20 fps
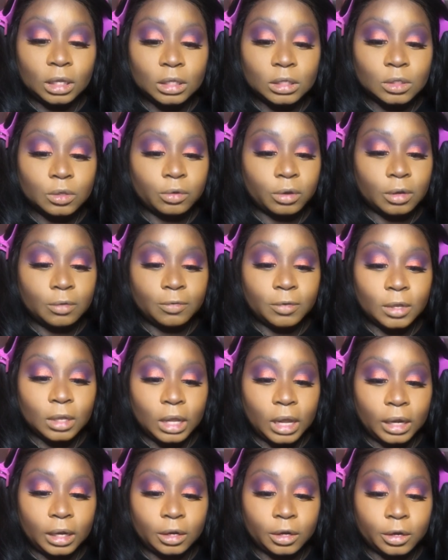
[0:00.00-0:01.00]
great for
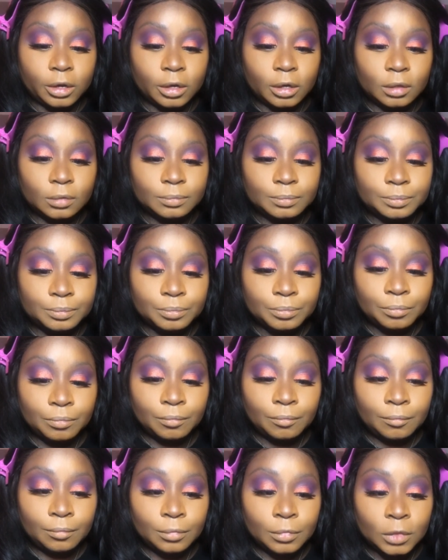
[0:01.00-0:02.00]
liner.
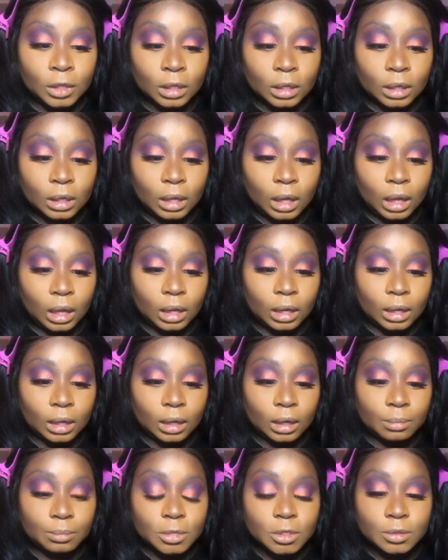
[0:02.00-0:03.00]
And I'm
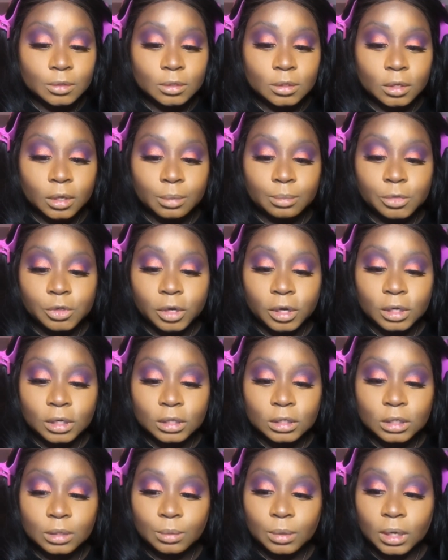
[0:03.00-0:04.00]
so sorry, I'm trying to see
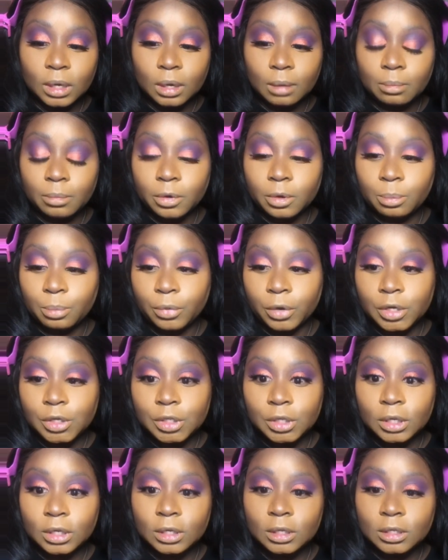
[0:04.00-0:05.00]
what number brush it
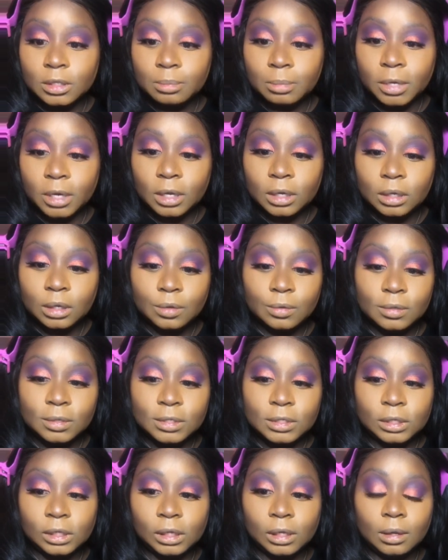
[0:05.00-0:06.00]
is, but I don't
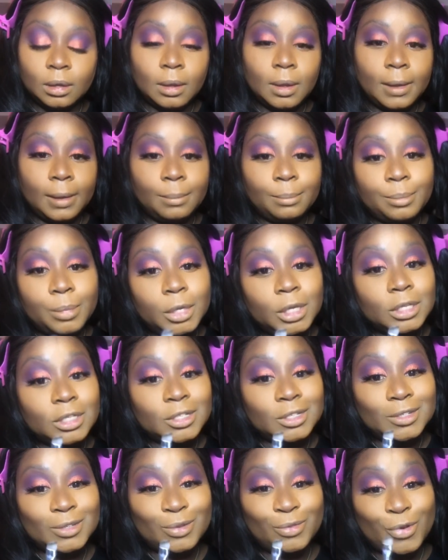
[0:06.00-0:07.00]
see, but it's a
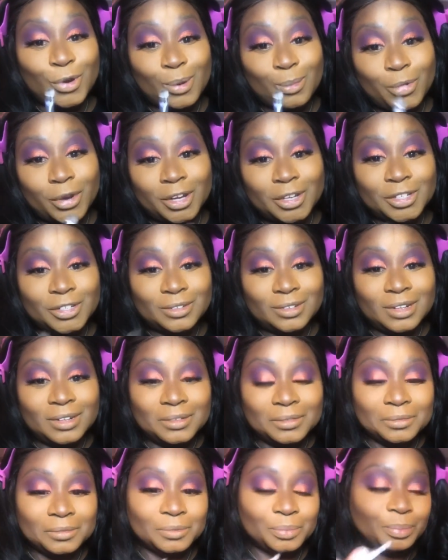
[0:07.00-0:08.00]
Sephora brush.
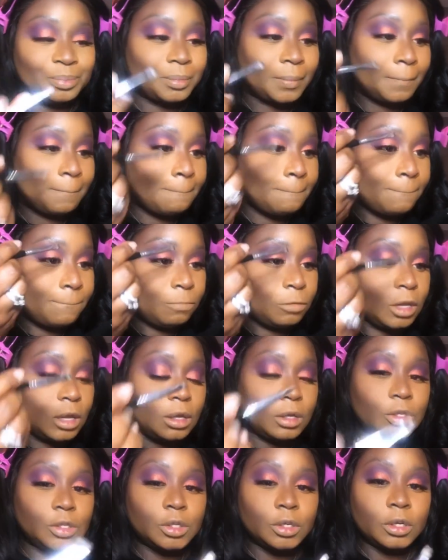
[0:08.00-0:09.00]
So
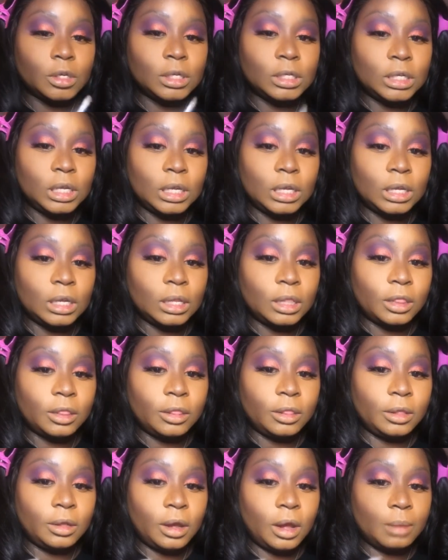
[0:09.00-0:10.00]
you're gonna take it
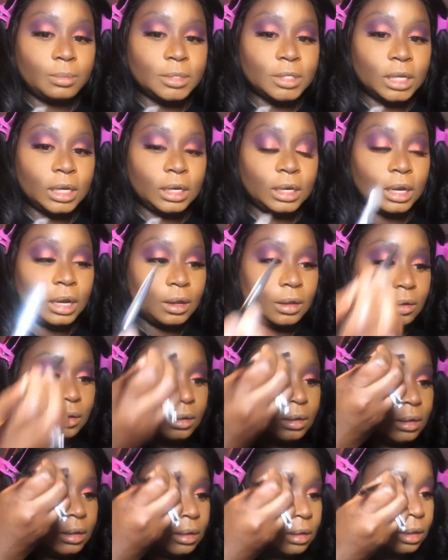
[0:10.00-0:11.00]
upside down,
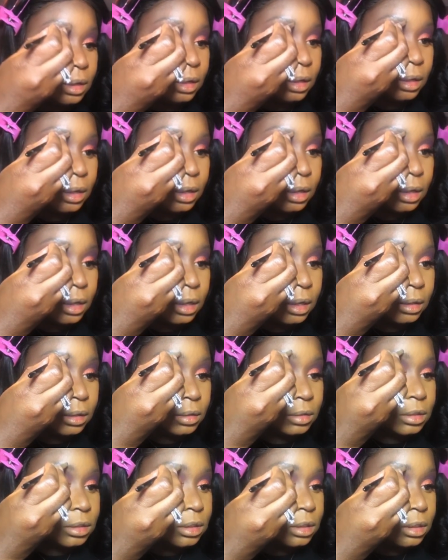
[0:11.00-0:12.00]
and you're
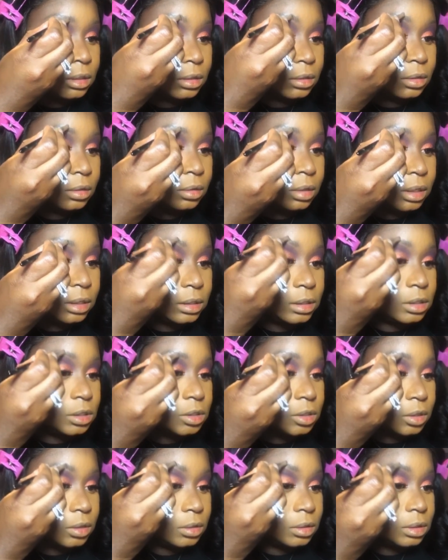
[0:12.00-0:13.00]
just gonna create
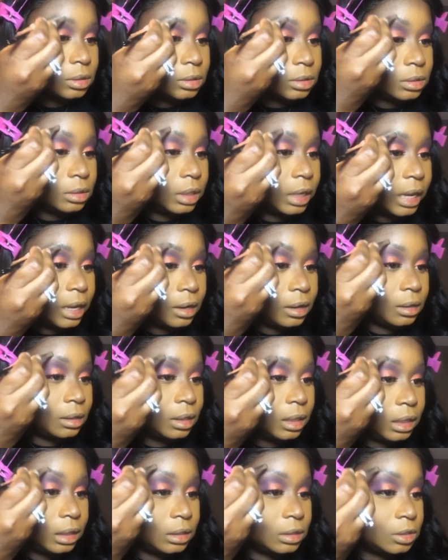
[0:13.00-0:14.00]
strokes,
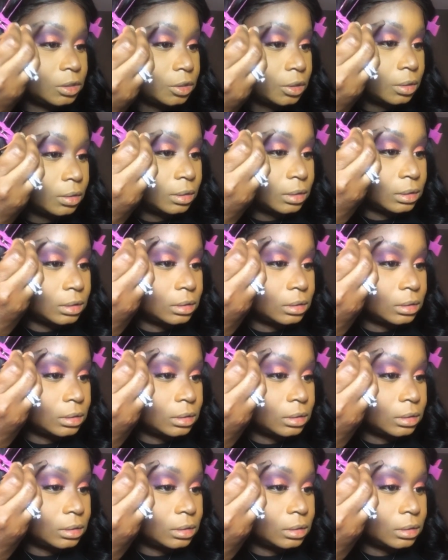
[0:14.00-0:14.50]
hair-like strokes.